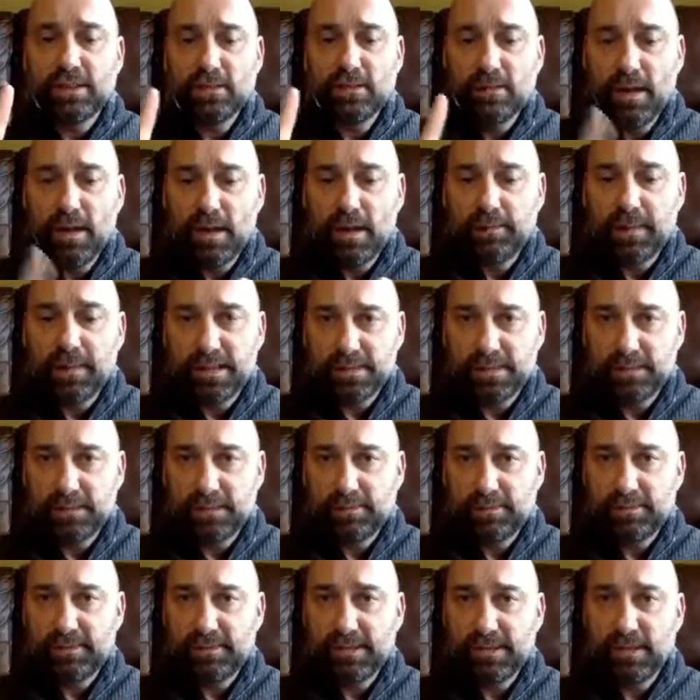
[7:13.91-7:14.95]
you might be
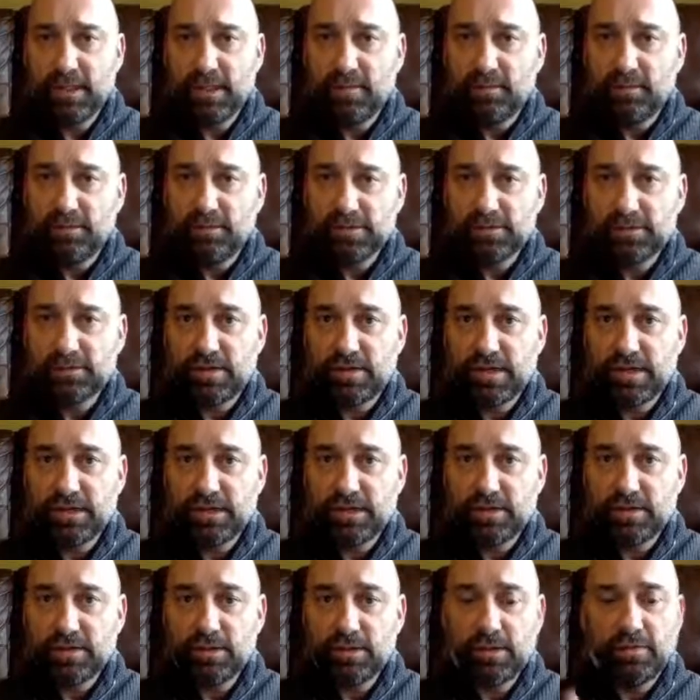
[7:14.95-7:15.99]
exhibiting low
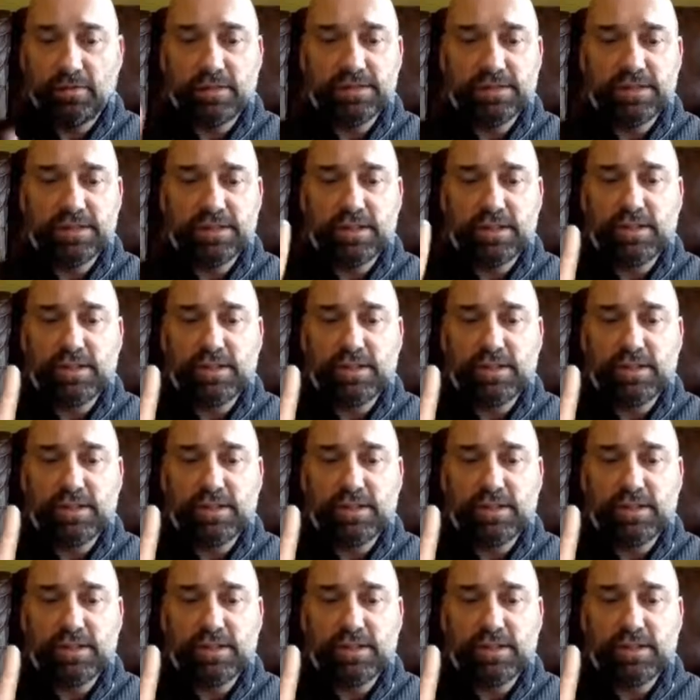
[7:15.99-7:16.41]
frustration tolerance,